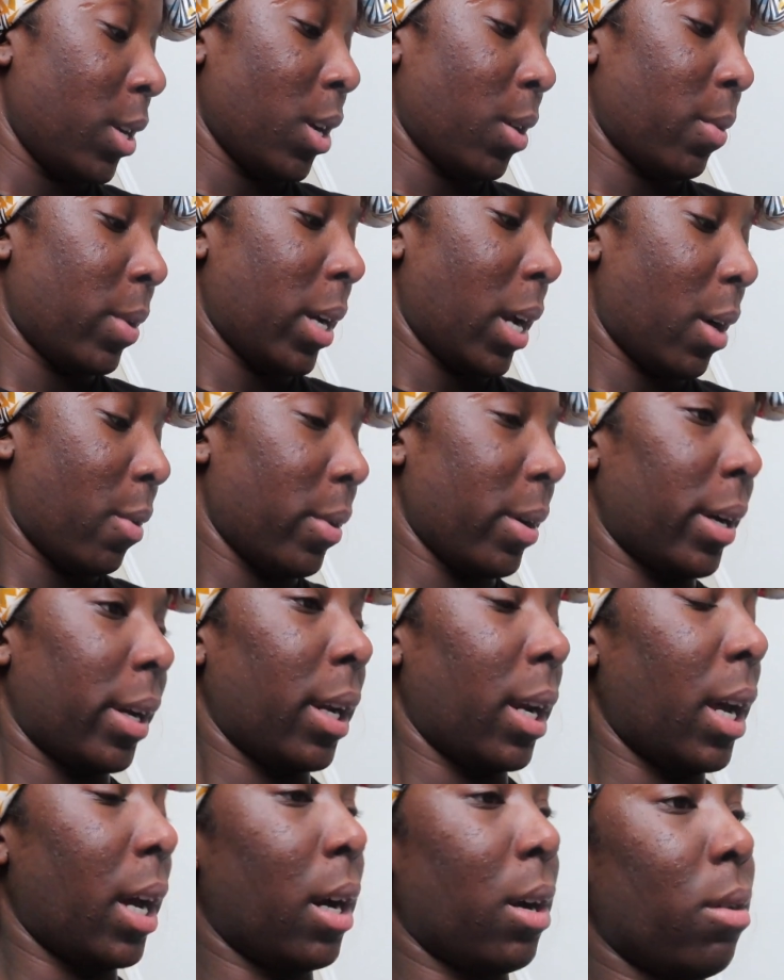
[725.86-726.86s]
you know, when y'all
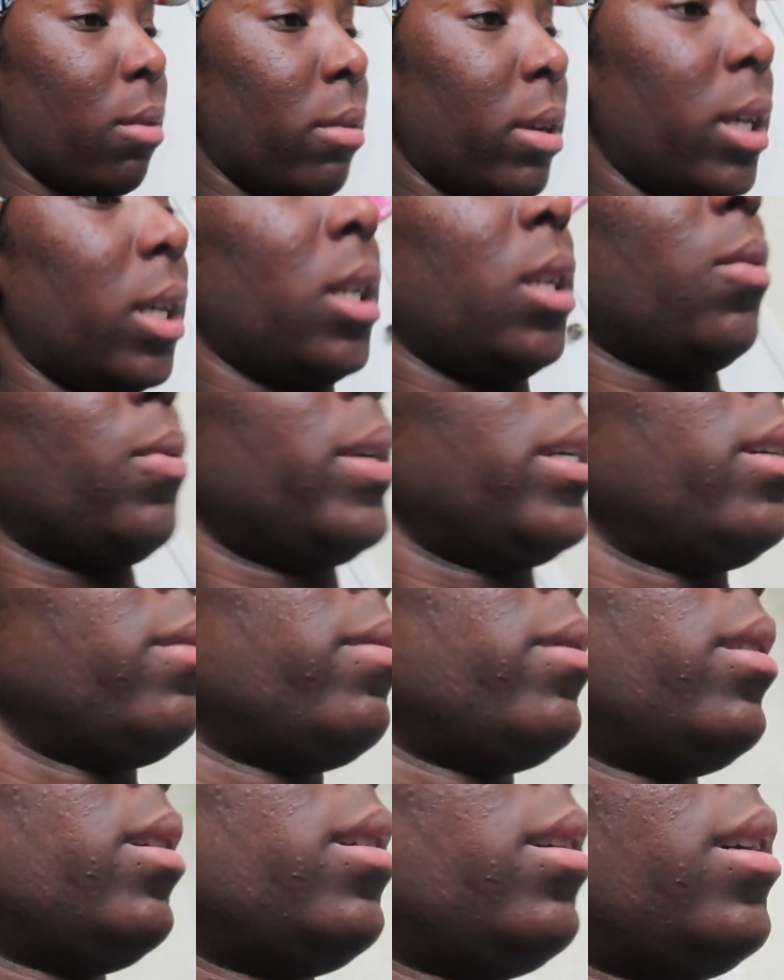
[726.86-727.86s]
working out and
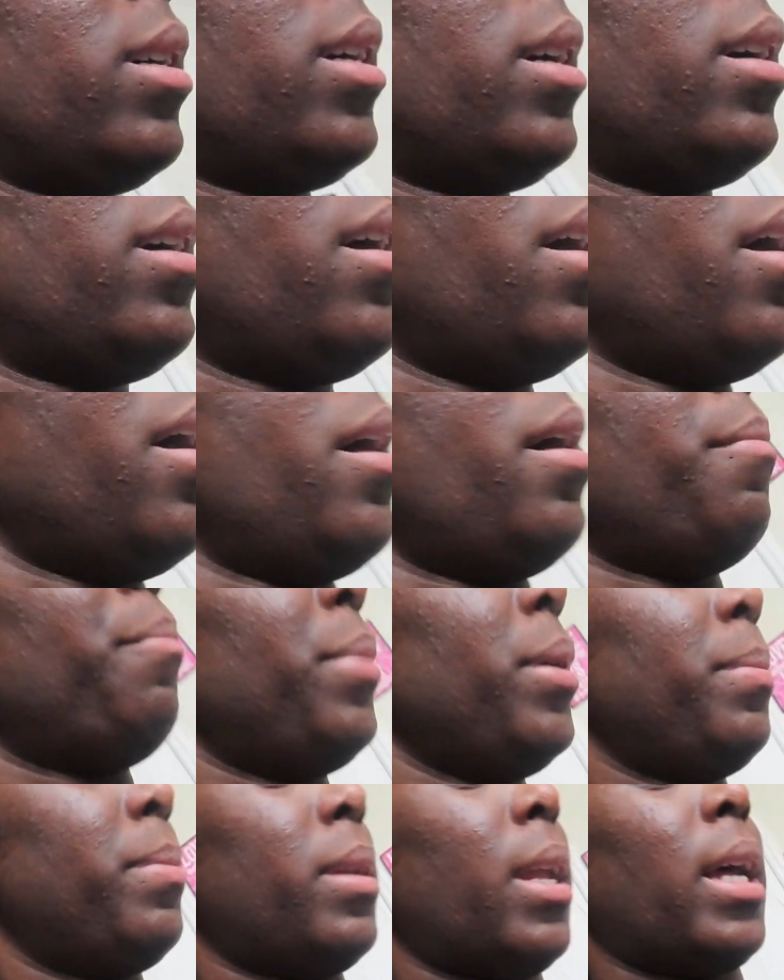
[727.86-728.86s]
whatever.
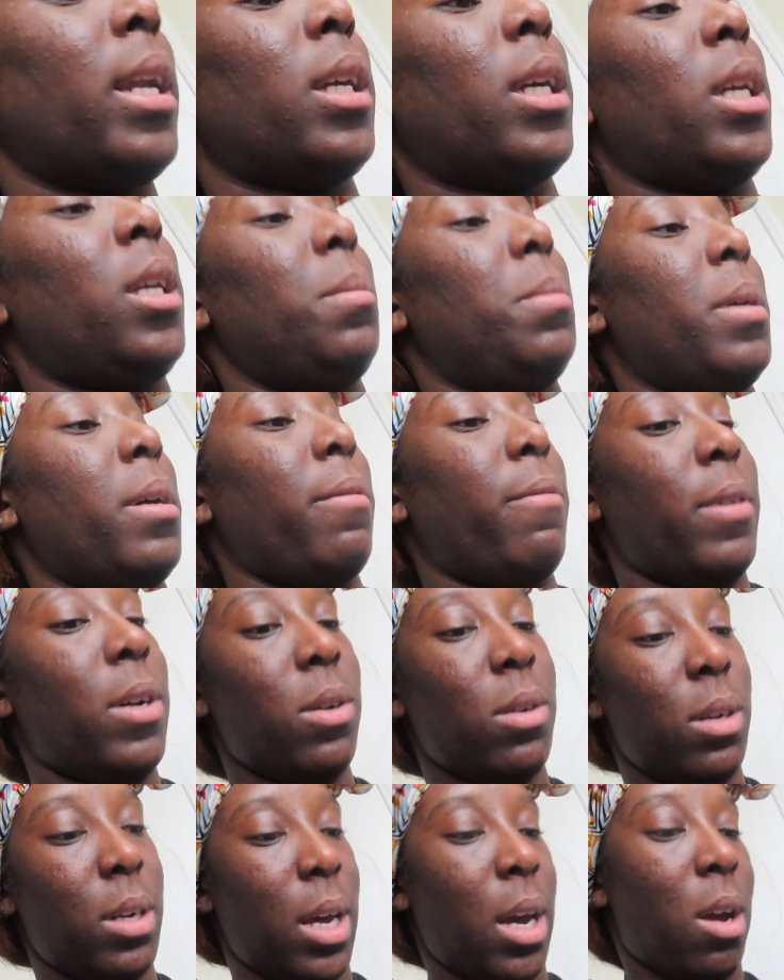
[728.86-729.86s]
People like to keep their
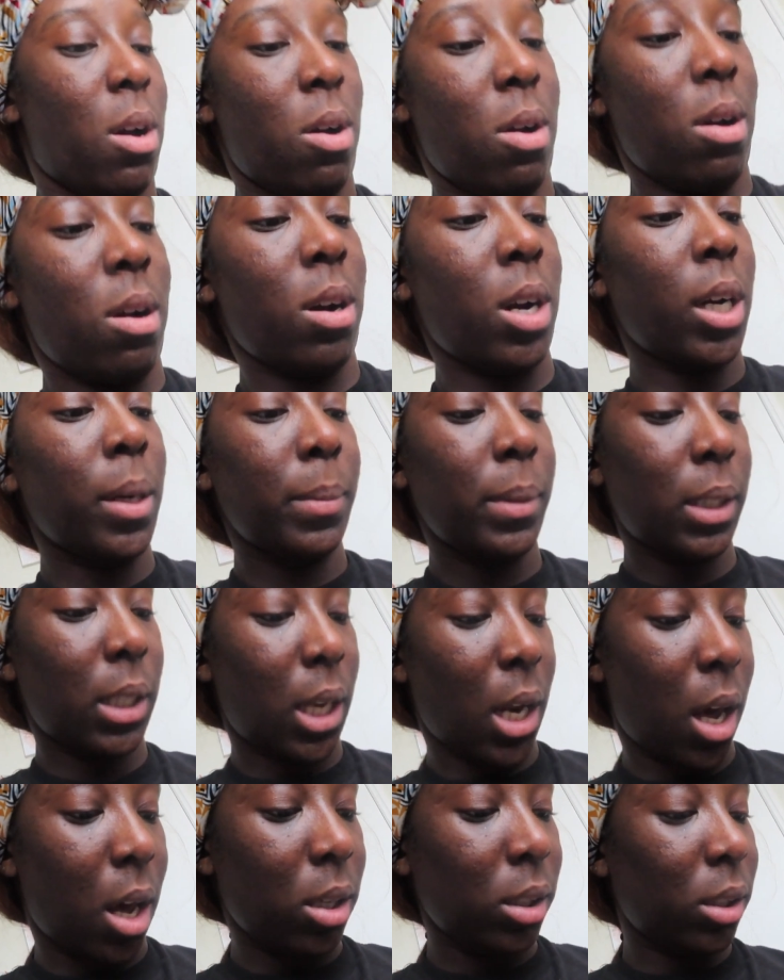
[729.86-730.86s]
phone in their arms.
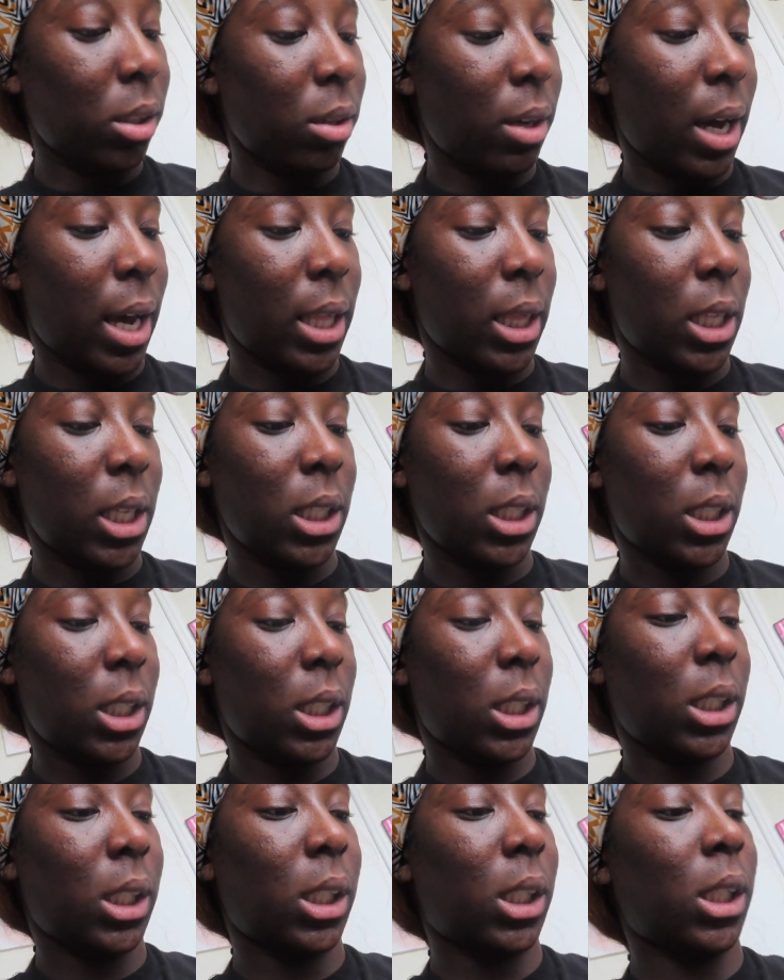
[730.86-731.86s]
And I also got
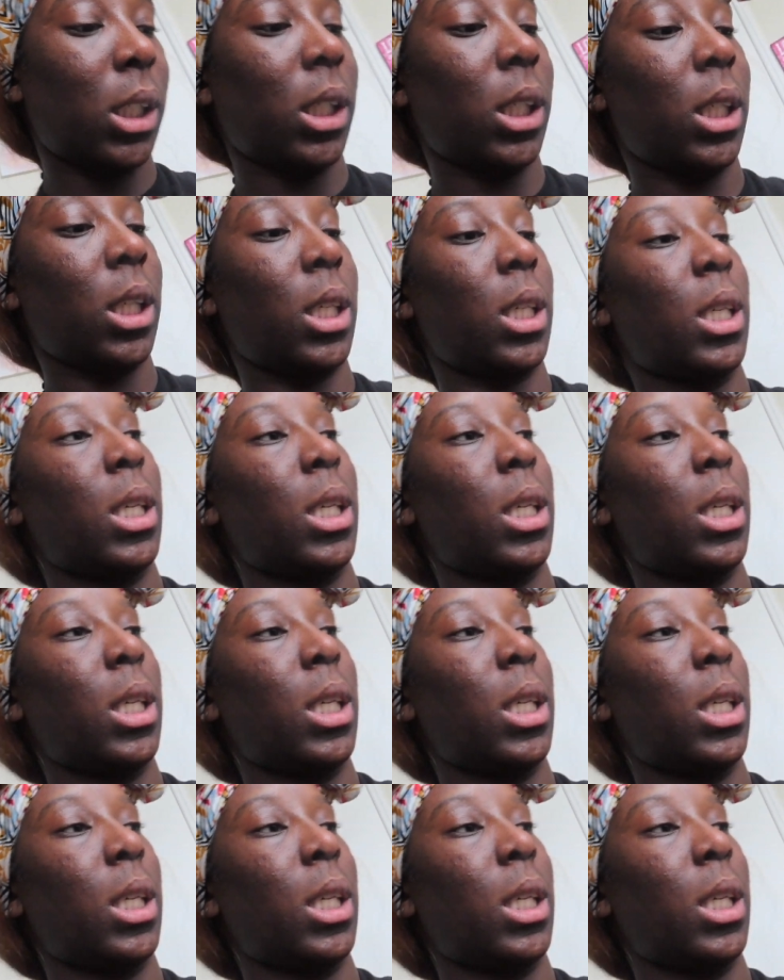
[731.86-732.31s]
this